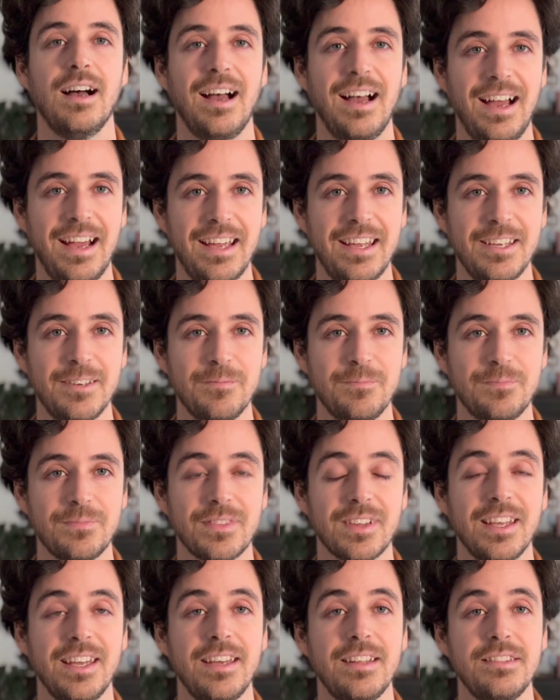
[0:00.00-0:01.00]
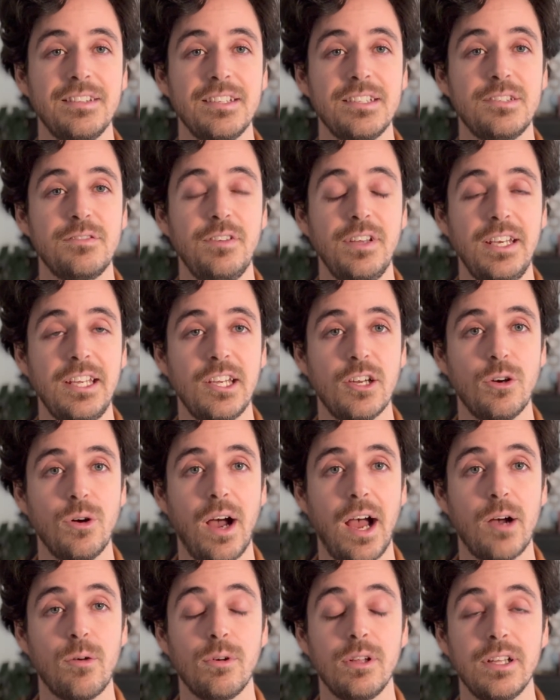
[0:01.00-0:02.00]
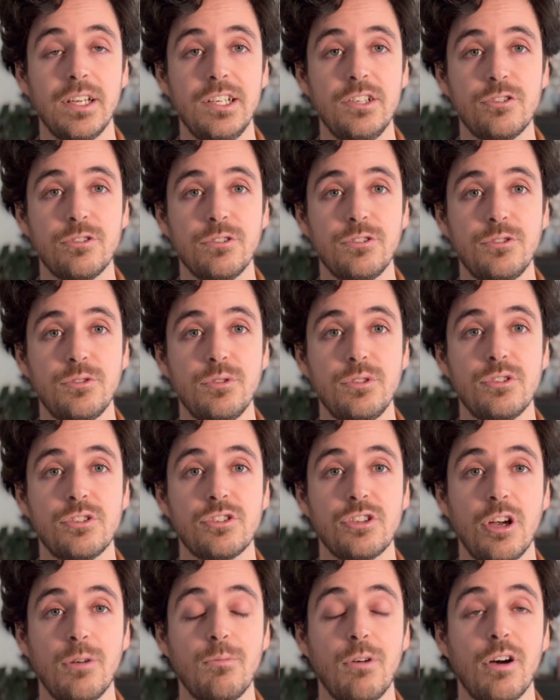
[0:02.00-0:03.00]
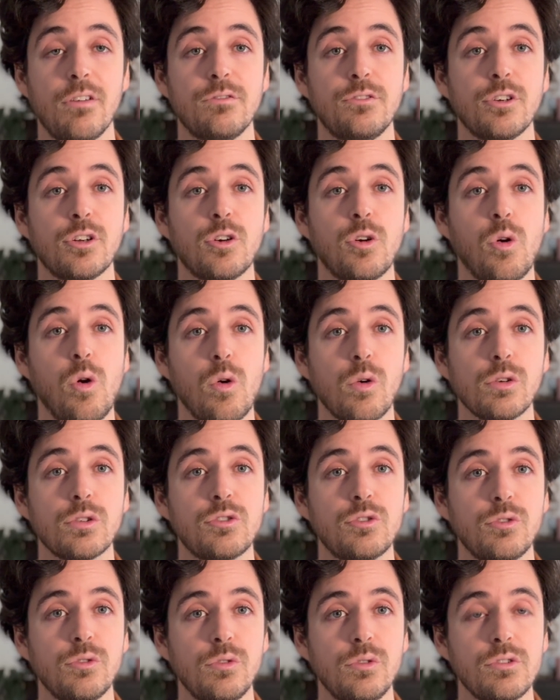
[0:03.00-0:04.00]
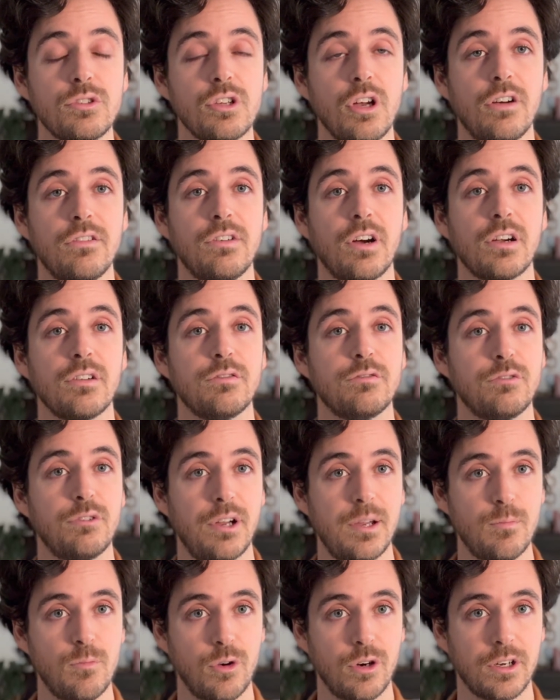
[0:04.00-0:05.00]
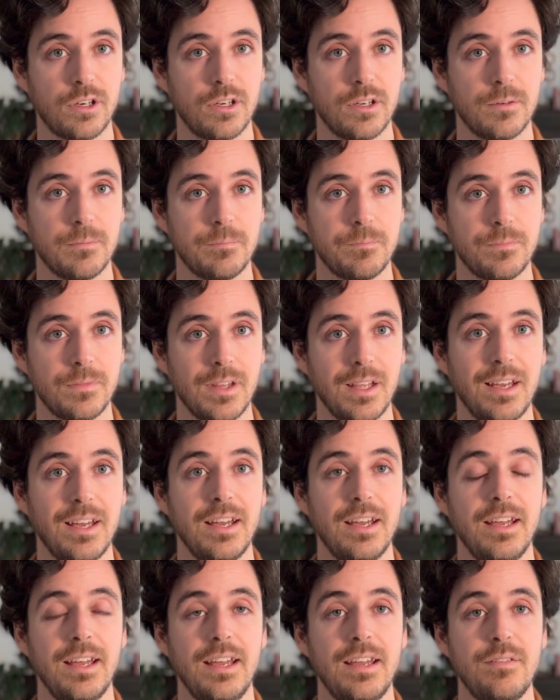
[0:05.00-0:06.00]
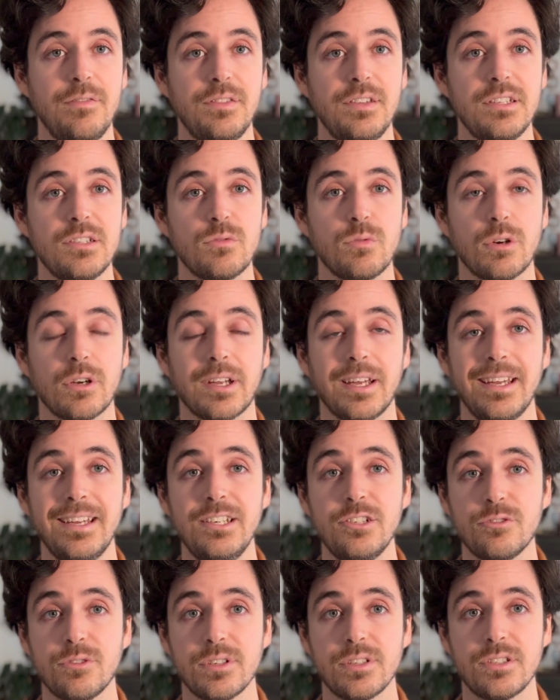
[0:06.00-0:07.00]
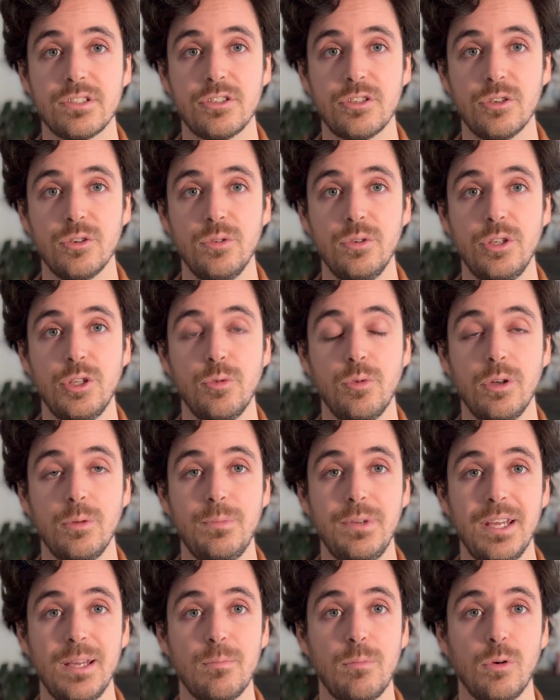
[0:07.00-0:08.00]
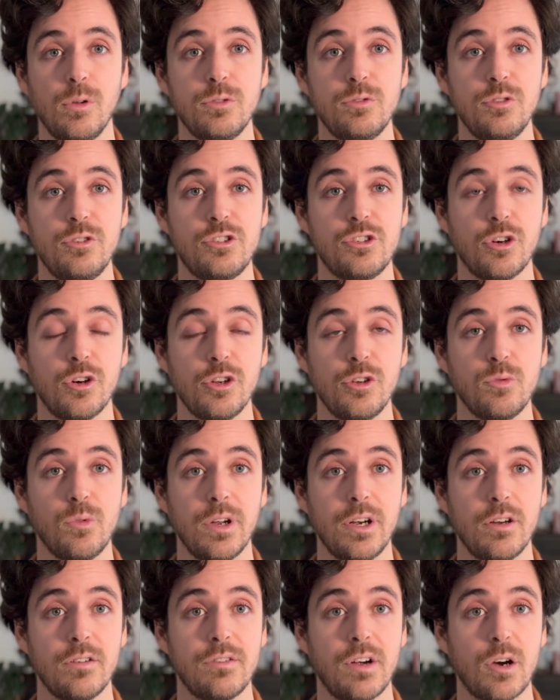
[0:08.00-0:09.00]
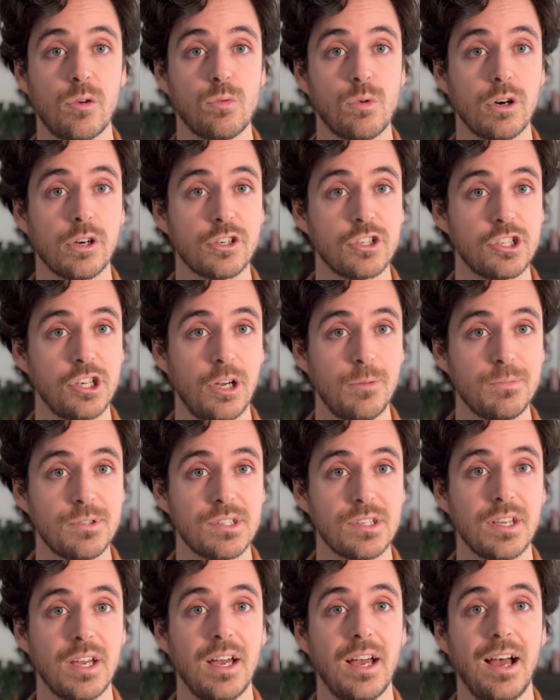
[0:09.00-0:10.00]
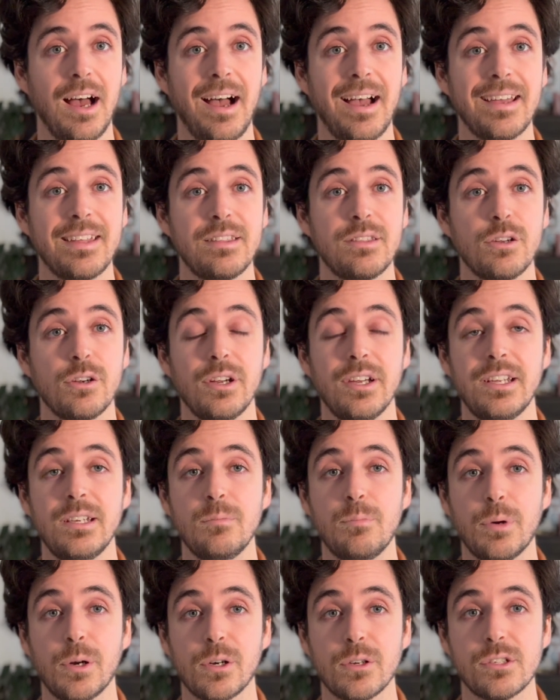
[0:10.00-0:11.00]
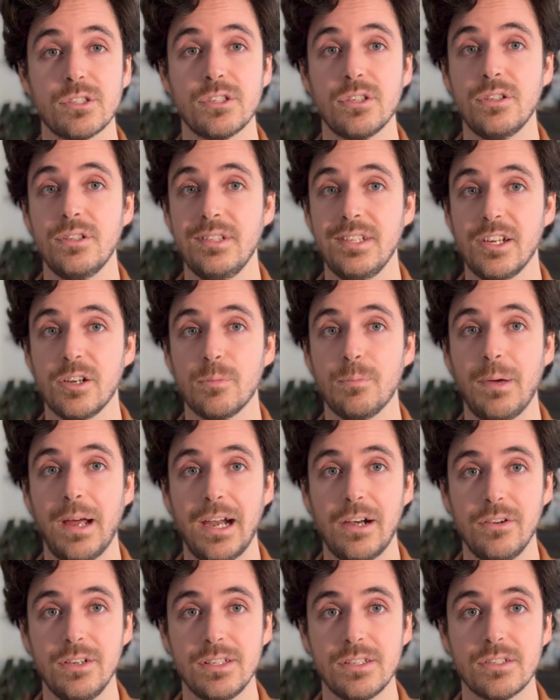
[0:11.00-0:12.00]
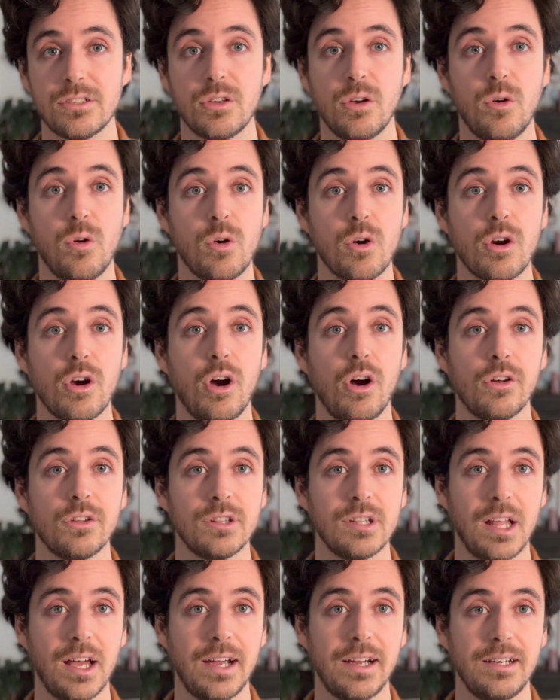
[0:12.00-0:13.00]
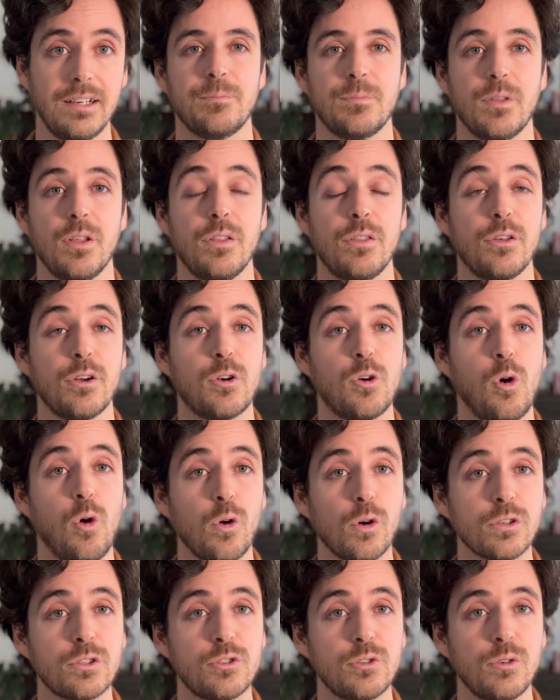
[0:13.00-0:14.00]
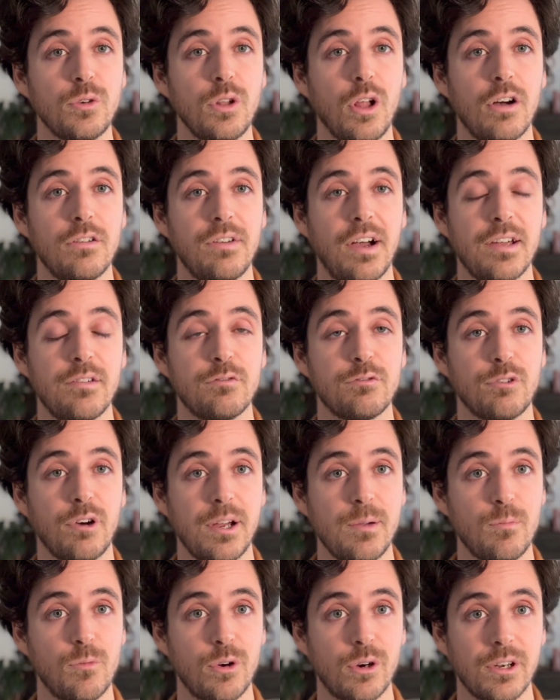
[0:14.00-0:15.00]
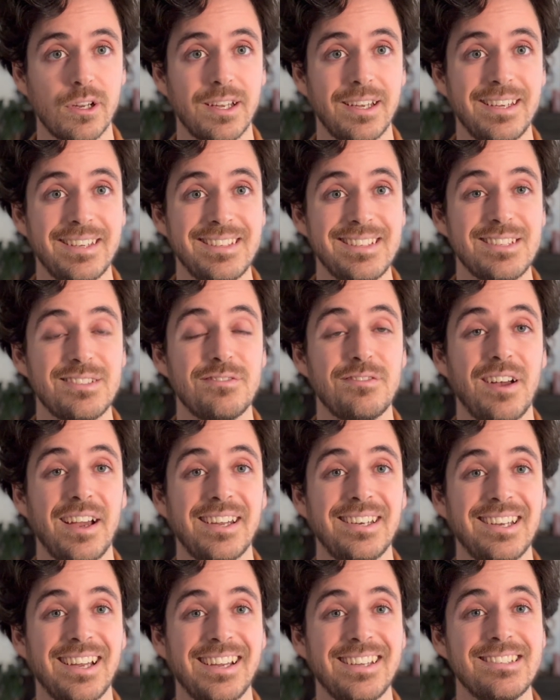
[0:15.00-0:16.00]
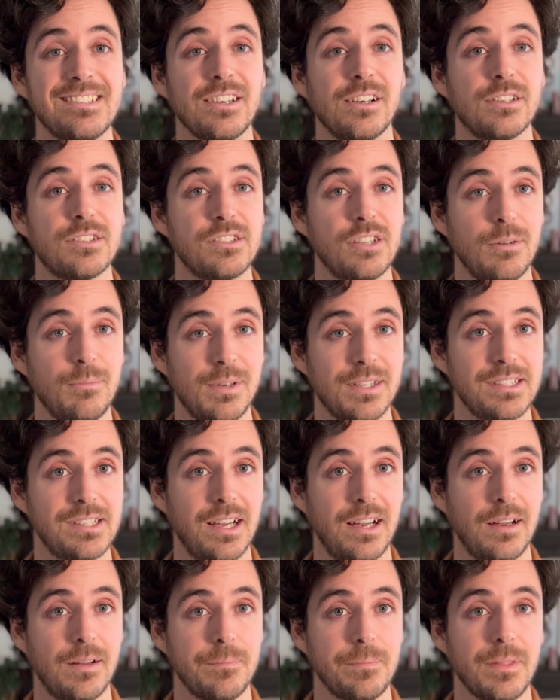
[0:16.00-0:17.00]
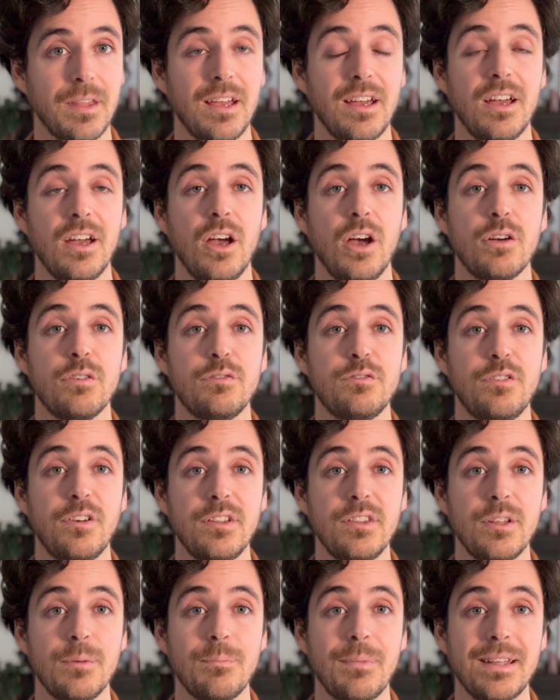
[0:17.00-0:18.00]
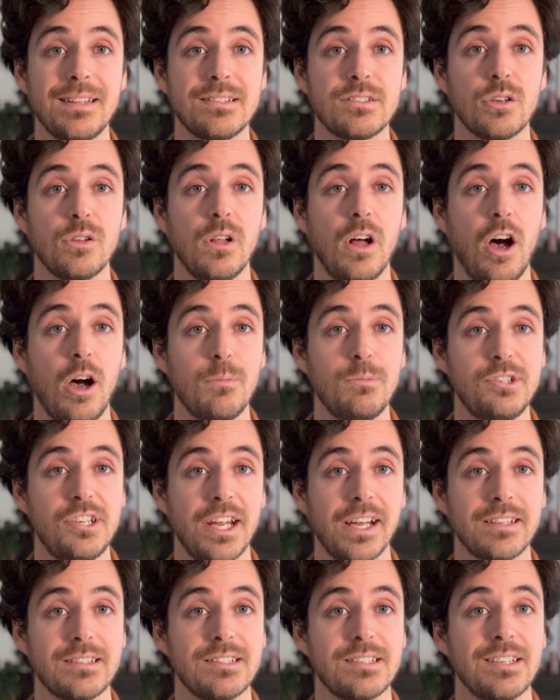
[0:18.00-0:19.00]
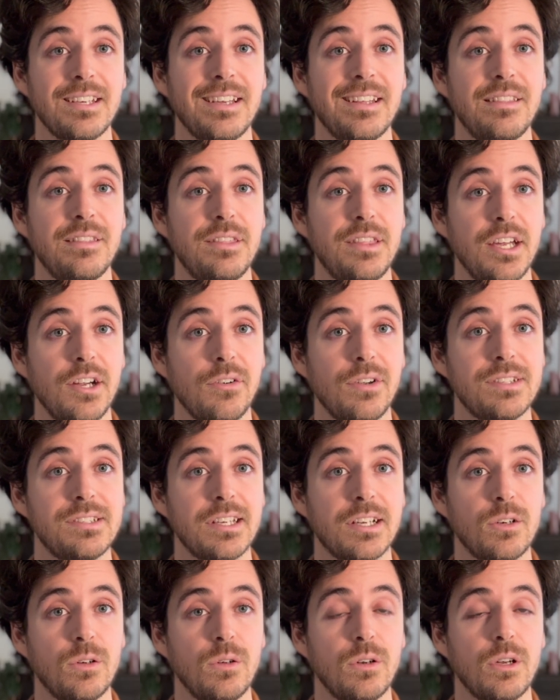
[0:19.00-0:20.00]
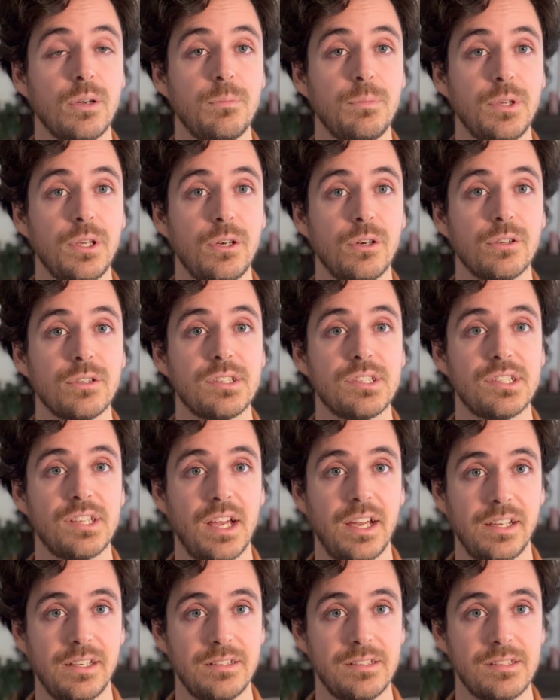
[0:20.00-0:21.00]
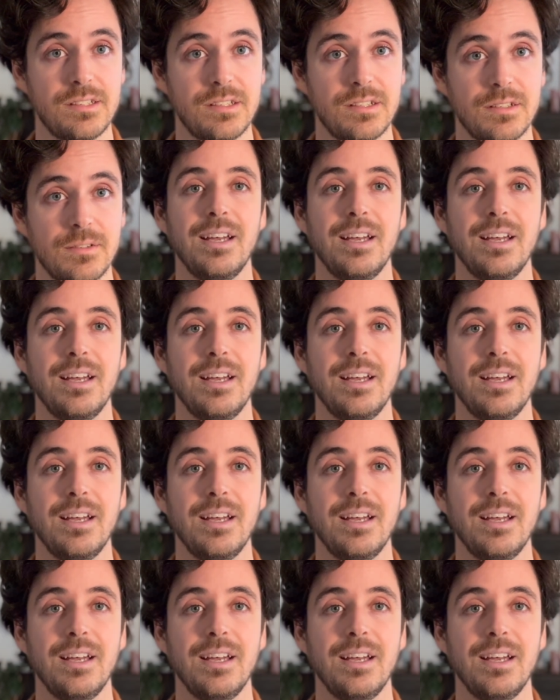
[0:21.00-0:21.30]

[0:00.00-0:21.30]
Hi, in this video I will introduce some of the core tools of our framework. If this work interests you, you will be able to join one of our workshops either in person near Paris or online. The core tool of our framework is finite automata, a fundamental object in theoretical computer science.